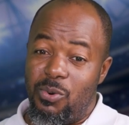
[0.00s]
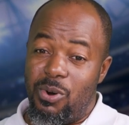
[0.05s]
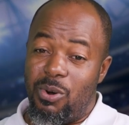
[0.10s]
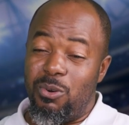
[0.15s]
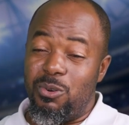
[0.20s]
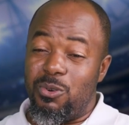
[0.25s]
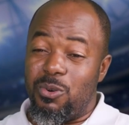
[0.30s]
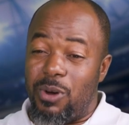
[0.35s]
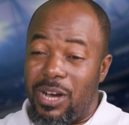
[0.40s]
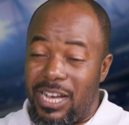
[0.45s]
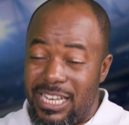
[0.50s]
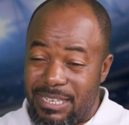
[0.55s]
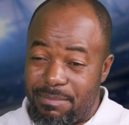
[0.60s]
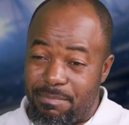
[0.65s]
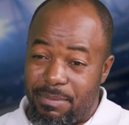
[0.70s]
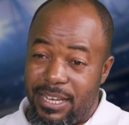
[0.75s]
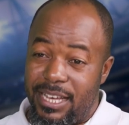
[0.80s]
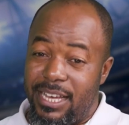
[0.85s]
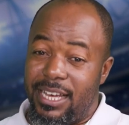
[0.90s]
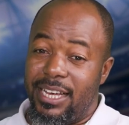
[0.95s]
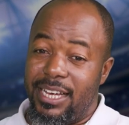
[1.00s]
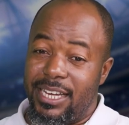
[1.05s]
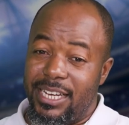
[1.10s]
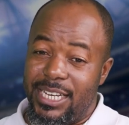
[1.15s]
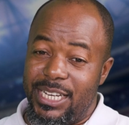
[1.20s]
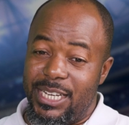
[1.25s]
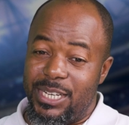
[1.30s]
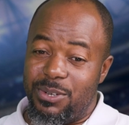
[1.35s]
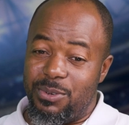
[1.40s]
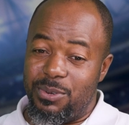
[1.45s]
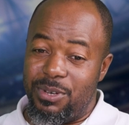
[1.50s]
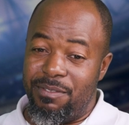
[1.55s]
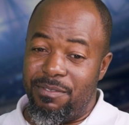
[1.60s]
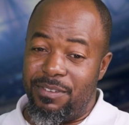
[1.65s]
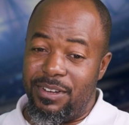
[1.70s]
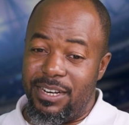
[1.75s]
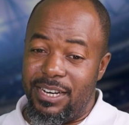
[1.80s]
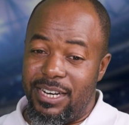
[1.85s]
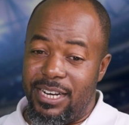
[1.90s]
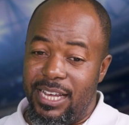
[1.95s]
going to aspire to
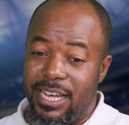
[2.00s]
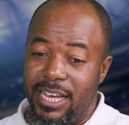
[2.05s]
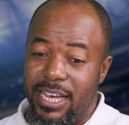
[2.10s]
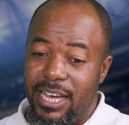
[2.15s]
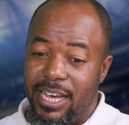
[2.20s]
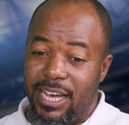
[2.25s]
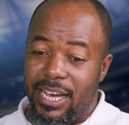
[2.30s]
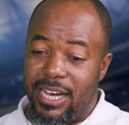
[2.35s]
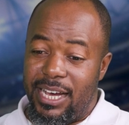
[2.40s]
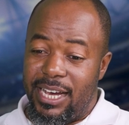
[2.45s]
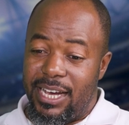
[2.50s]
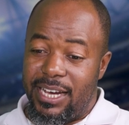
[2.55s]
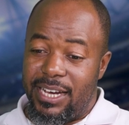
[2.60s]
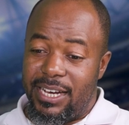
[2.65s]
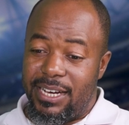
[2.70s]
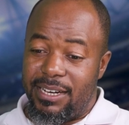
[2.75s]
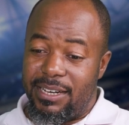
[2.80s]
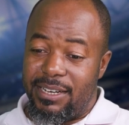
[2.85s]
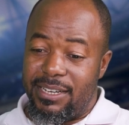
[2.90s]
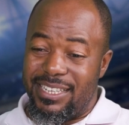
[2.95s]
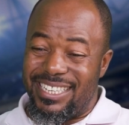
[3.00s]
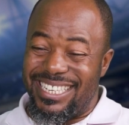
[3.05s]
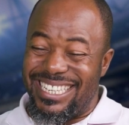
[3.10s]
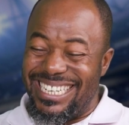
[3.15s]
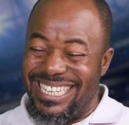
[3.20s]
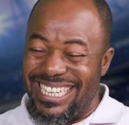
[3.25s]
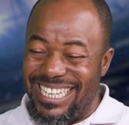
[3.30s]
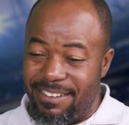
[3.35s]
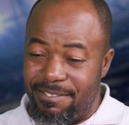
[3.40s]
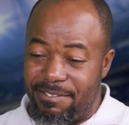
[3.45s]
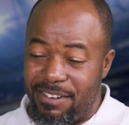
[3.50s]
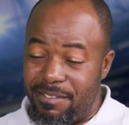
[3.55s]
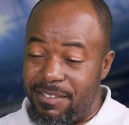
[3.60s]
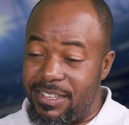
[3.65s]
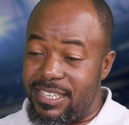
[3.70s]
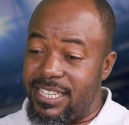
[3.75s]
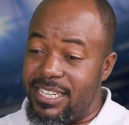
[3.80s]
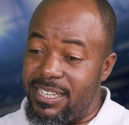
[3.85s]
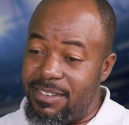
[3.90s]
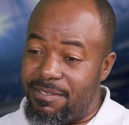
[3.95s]
even have a
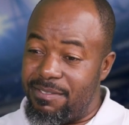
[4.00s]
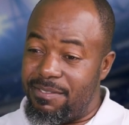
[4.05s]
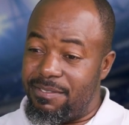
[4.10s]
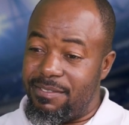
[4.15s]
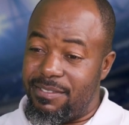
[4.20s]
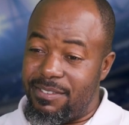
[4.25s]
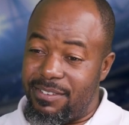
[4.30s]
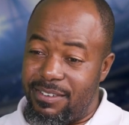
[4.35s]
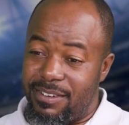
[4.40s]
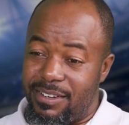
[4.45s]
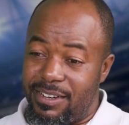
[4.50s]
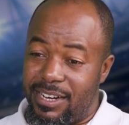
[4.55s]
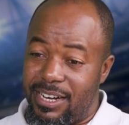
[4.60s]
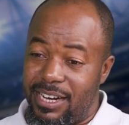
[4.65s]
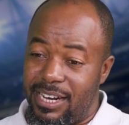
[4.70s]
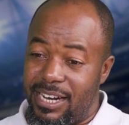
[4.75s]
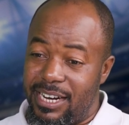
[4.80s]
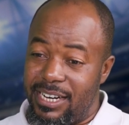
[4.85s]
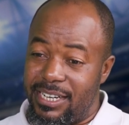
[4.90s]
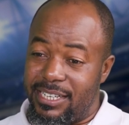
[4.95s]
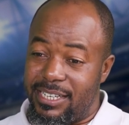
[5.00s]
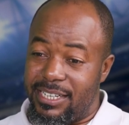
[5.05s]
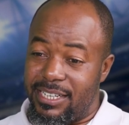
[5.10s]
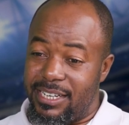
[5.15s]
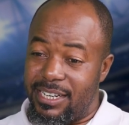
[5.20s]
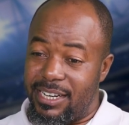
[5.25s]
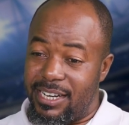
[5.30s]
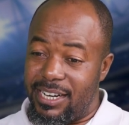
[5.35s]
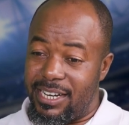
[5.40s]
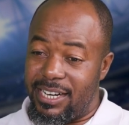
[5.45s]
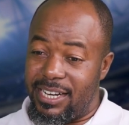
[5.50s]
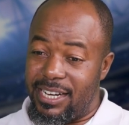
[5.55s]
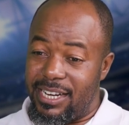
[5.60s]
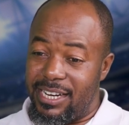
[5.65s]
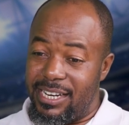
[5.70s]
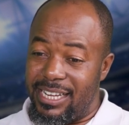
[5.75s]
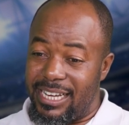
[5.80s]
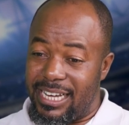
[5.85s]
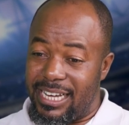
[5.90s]
sniff at the